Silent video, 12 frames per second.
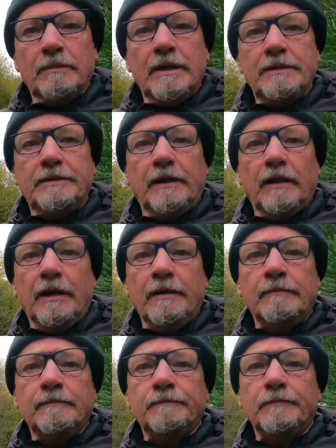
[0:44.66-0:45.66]
Basically
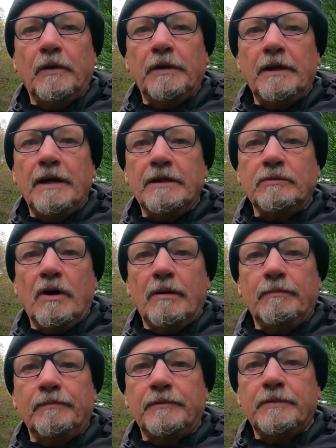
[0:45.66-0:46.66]
what it is, what
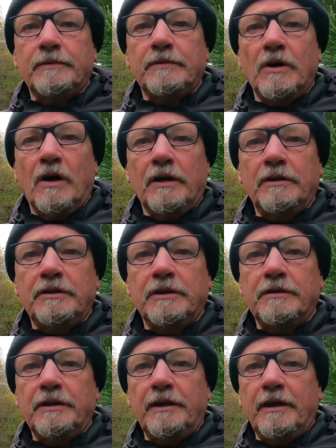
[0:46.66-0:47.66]
I'm talking
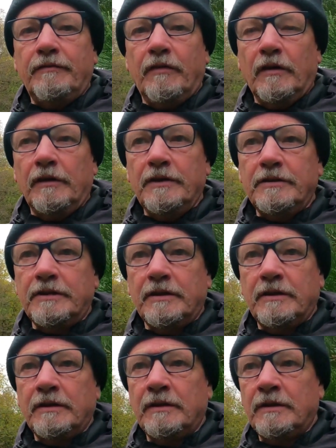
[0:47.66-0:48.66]
to you today for is,
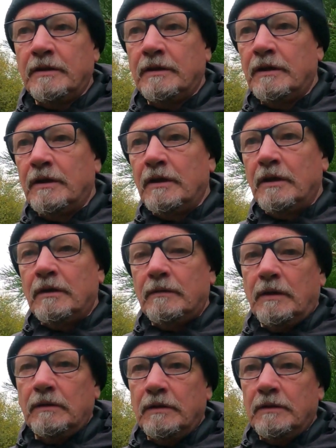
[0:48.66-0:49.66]

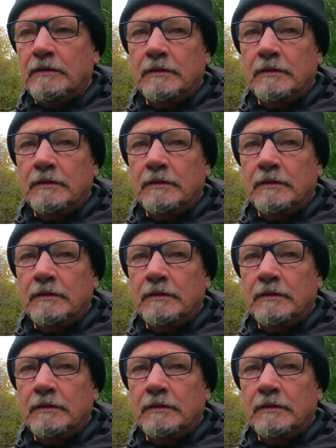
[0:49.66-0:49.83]
well,